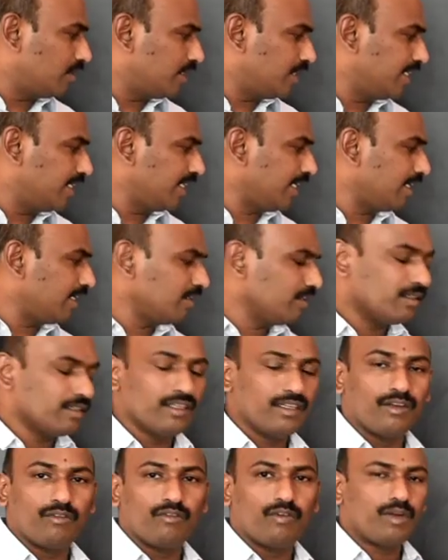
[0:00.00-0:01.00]
Here
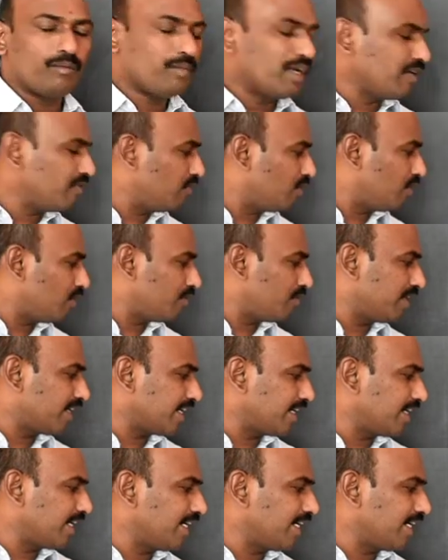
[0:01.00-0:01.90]
1 by 4 we can